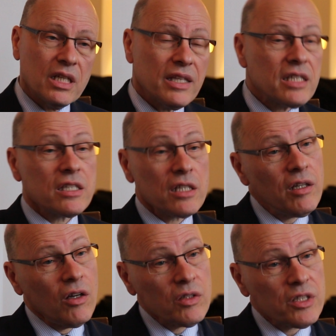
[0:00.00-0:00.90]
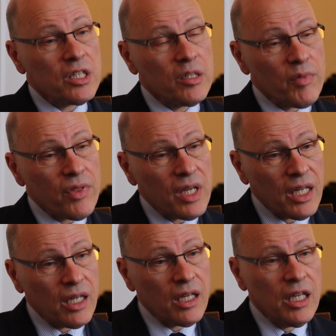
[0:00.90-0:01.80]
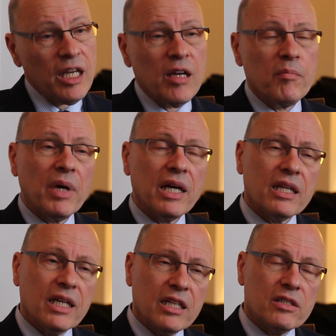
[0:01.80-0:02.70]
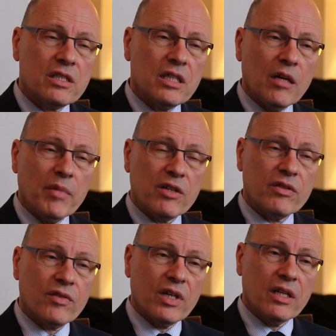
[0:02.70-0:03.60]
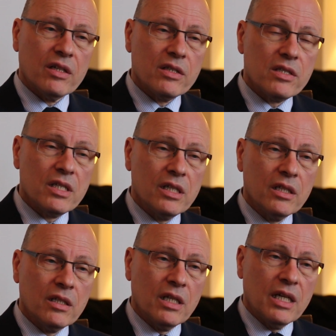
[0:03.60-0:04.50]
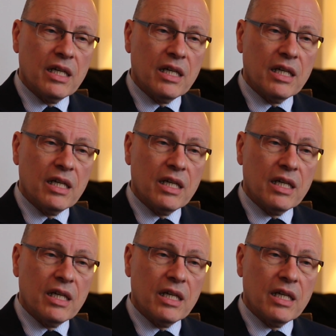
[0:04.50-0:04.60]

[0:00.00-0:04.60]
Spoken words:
This is a long-term thing, but it's a matter of great concern